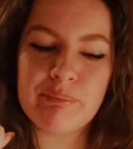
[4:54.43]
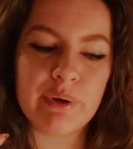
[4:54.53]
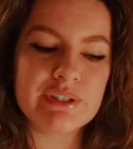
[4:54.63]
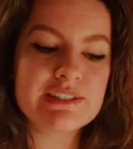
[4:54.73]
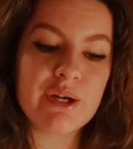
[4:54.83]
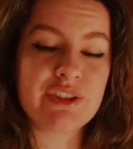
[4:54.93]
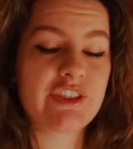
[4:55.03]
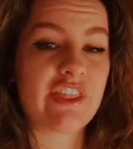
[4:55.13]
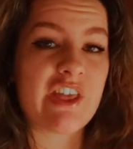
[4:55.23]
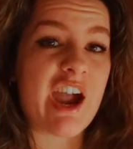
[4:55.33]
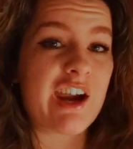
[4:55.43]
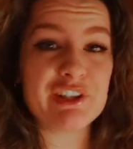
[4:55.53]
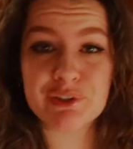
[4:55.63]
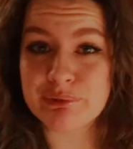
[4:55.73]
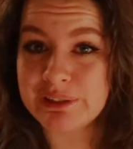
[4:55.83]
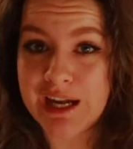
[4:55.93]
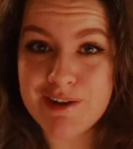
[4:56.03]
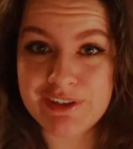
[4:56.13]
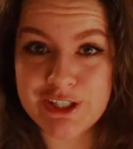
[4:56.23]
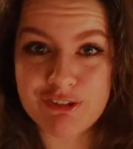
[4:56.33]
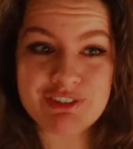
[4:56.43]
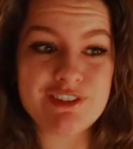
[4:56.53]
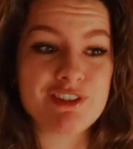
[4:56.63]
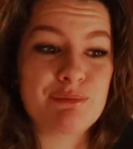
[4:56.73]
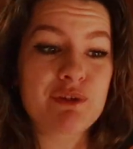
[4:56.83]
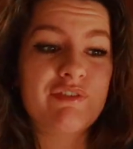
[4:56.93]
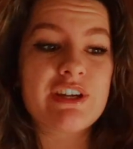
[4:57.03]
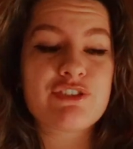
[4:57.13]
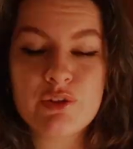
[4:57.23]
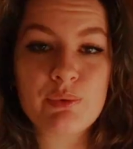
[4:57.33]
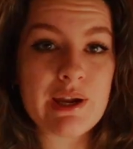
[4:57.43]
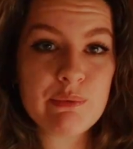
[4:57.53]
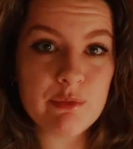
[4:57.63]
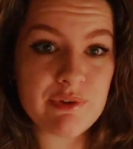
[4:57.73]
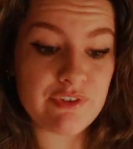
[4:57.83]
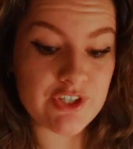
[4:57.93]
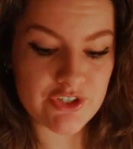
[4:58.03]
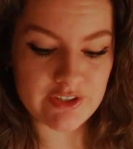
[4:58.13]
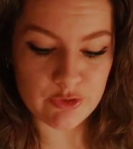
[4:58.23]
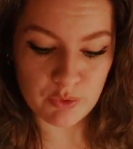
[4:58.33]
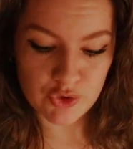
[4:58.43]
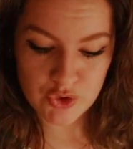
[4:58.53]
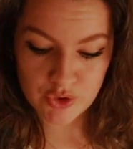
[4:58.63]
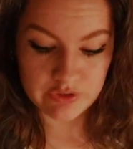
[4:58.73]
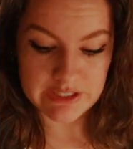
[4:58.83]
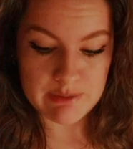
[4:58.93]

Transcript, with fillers: but other than that I don't really have any criticisms of it, so I will be finishing this one shortly,